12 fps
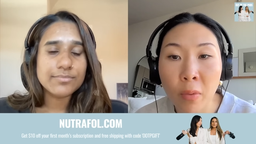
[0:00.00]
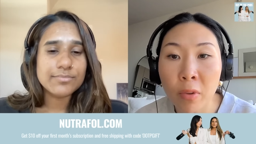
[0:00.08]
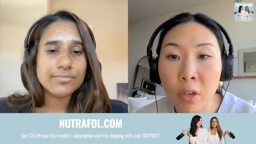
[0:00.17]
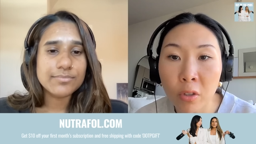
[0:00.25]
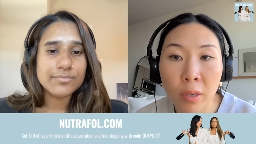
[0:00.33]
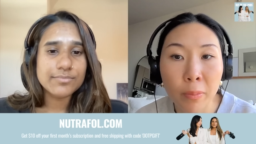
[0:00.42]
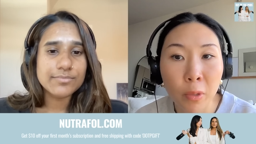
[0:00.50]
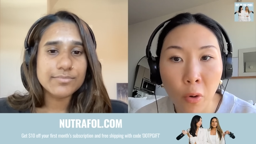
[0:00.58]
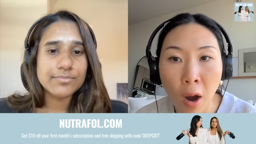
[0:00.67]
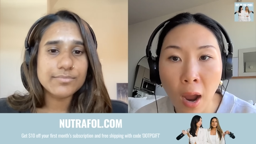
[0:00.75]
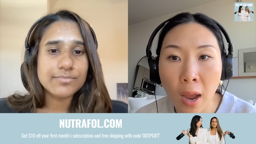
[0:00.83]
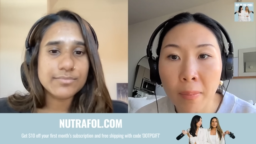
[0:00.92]
Speaker 1: when you
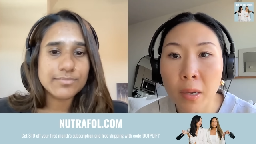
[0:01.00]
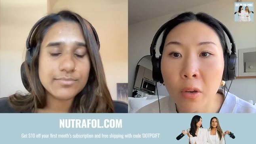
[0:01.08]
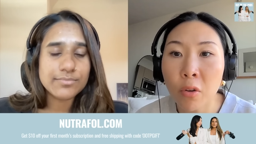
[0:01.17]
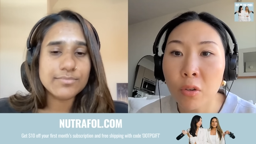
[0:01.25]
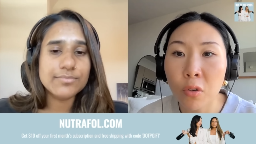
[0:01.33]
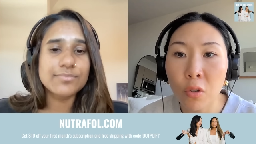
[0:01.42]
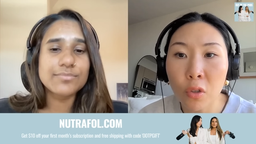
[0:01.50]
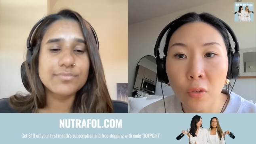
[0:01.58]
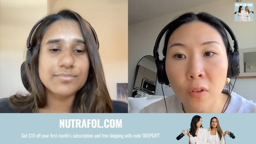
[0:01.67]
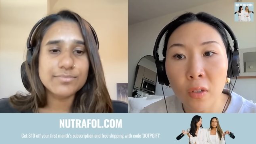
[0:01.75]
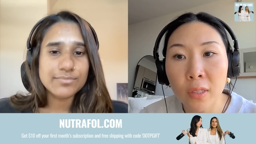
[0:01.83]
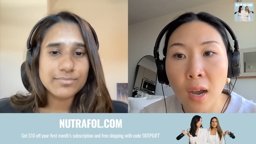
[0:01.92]
subscribe. Go to
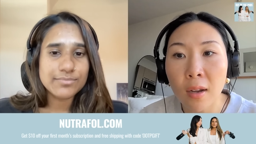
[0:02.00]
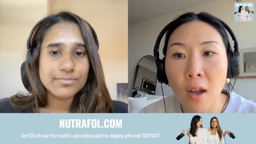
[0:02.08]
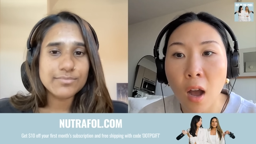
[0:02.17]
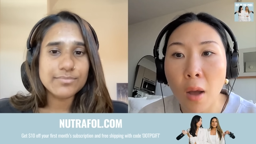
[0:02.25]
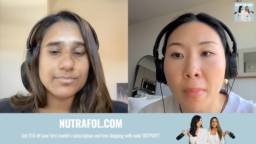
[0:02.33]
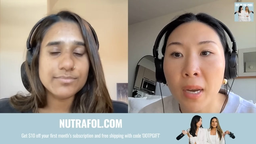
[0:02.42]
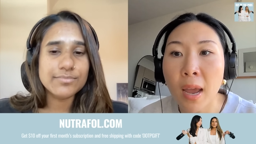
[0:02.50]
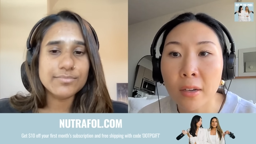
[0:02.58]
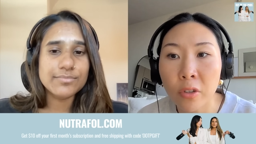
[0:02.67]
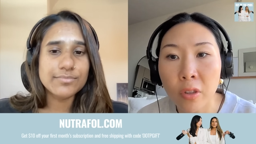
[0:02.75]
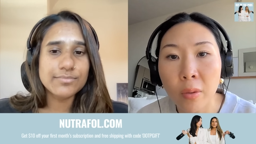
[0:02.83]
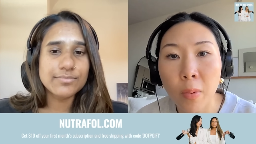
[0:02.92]
Nutrafol.com and
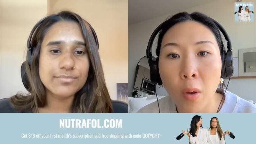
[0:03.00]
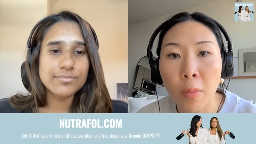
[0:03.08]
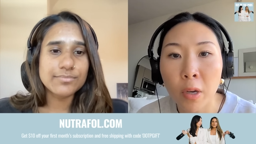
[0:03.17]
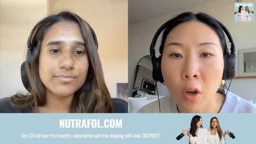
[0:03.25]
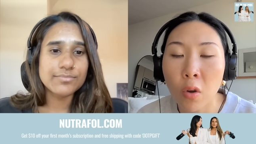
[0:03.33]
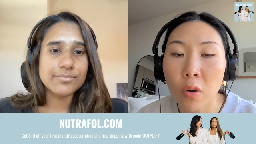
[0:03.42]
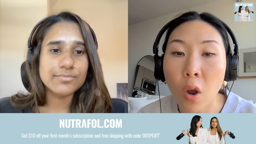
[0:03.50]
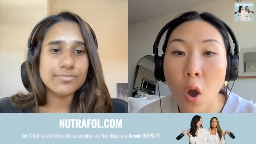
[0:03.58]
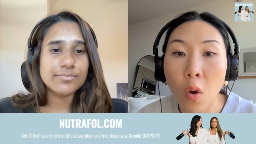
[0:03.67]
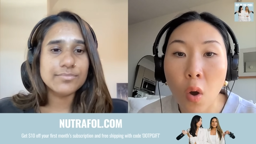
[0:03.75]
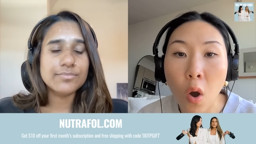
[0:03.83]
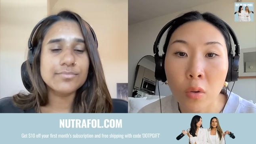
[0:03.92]
enter the promo code
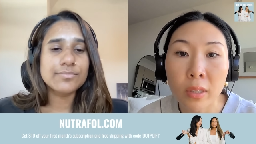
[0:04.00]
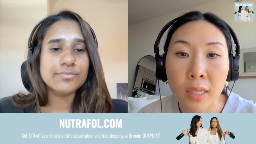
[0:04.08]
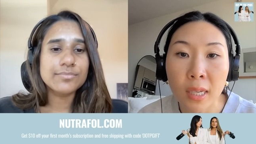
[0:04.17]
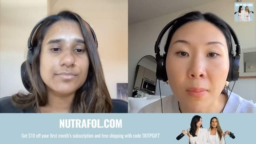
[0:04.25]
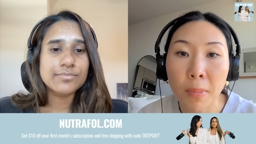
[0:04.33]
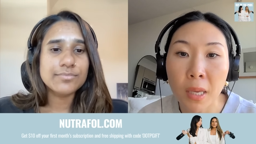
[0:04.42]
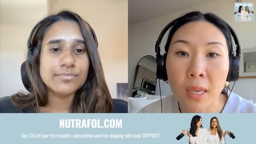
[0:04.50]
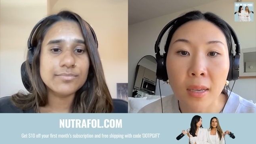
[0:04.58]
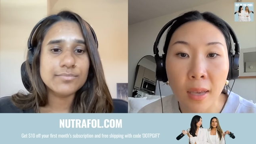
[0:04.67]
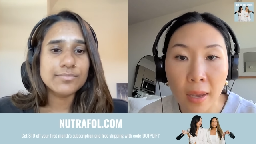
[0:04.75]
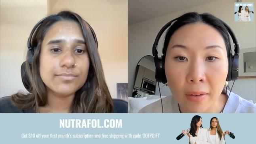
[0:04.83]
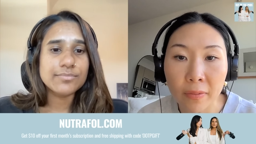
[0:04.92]

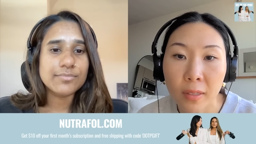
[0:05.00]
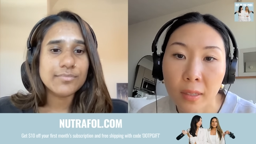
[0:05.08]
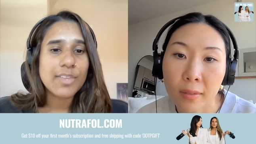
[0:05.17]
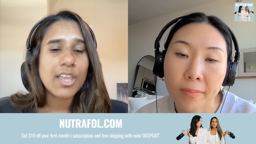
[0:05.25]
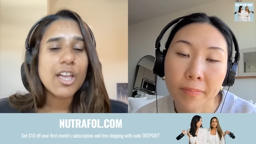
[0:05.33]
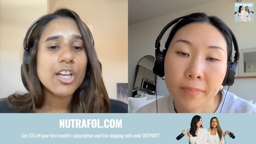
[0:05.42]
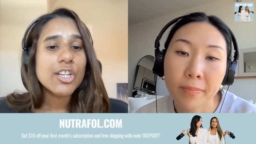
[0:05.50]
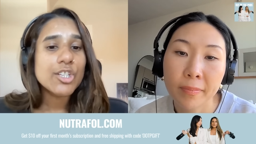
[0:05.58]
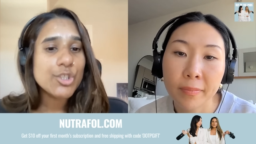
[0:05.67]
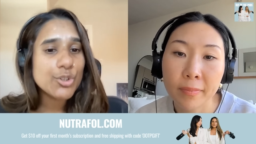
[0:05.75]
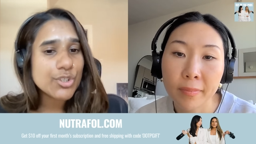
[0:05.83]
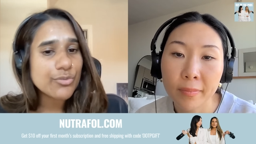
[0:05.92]
OOTPGIFT.
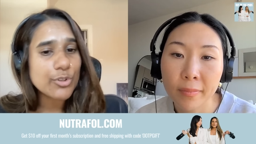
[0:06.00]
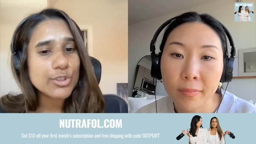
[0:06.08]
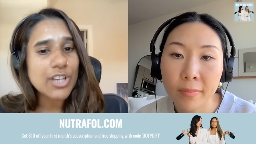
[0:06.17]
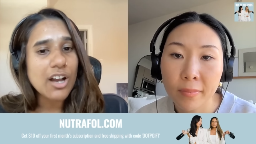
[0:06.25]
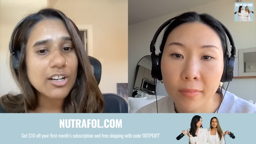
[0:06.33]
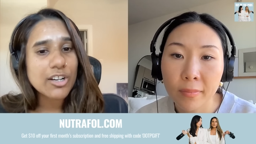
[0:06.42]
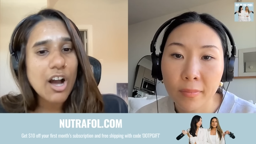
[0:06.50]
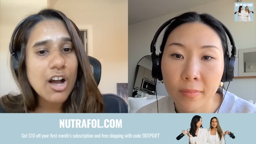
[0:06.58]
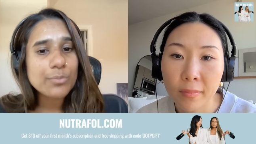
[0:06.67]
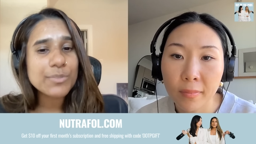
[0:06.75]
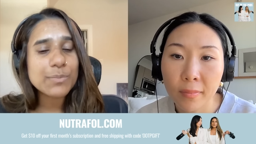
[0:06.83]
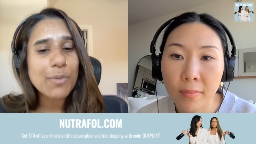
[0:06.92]

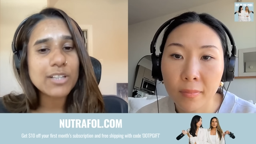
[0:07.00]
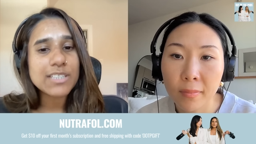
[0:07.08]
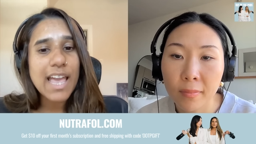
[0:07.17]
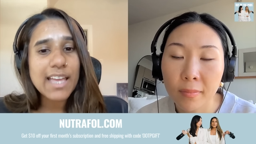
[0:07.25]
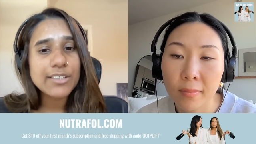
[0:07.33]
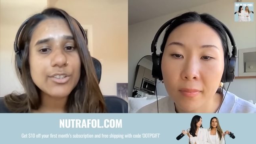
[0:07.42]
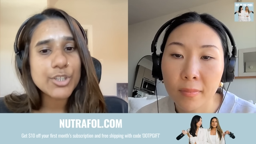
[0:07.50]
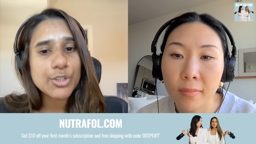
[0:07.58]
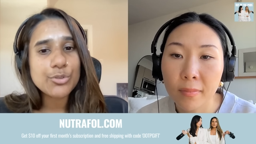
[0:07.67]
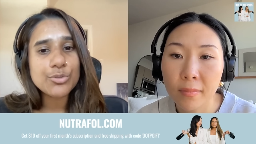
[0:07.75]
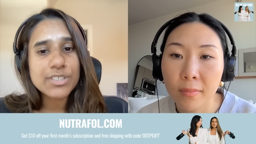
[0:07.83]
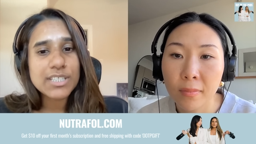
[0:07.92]
Speaker 2: Nutrafol.com spelled
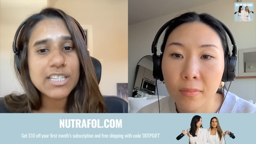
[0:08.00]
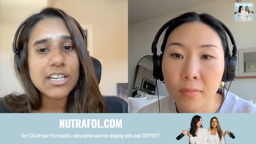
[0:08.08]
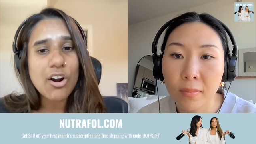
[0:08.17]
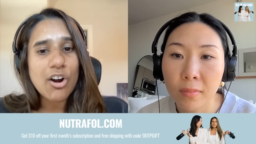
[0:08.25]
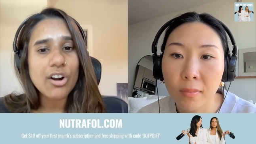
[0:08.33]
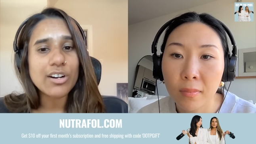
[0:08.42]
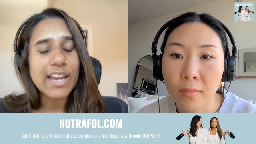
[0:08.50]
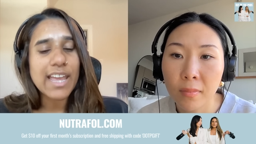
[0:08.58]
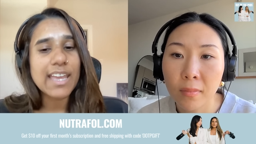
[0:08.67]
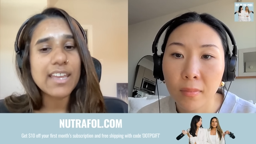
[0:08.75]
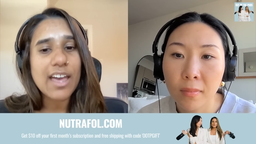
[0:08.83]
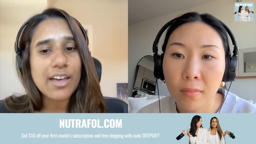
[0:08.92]

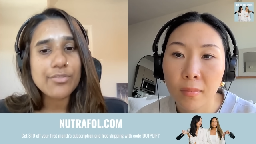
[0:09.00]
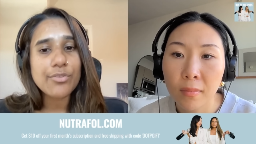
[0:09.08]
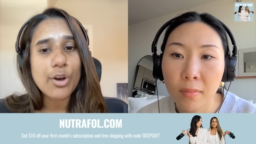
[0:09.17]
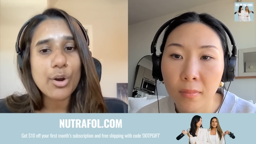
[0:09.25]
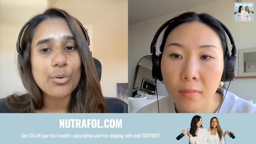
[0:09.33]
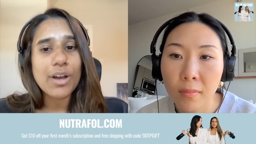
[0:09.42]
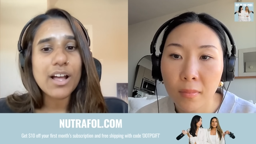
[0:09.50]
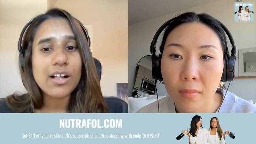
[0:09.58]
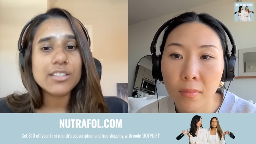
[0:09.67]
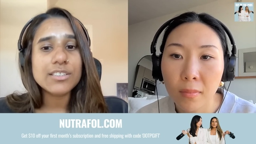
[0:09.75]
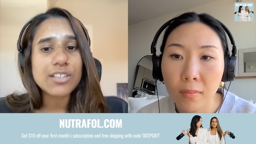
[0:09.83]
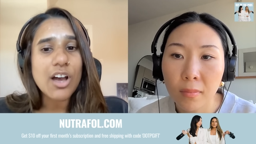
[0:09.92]

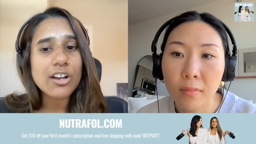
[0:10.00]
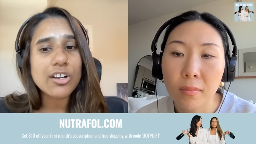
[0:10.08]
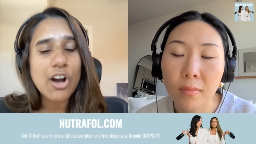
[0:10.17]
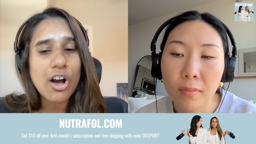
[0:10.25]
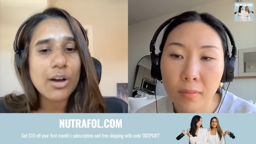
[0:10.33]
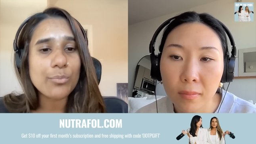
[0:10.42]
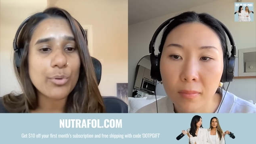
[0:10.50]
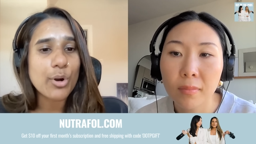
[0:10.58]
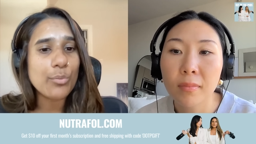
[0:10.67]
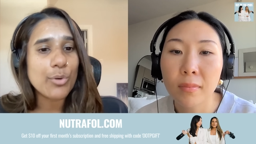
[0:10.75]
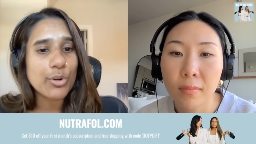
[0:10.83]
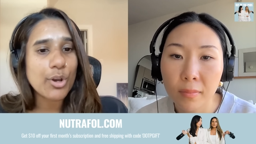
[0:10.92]
N-U-T-R-A-F-O-L dot com
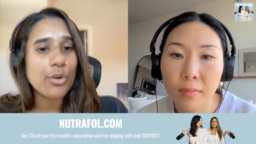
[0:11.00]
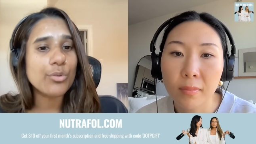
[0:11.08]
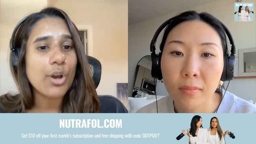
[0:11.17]
promo code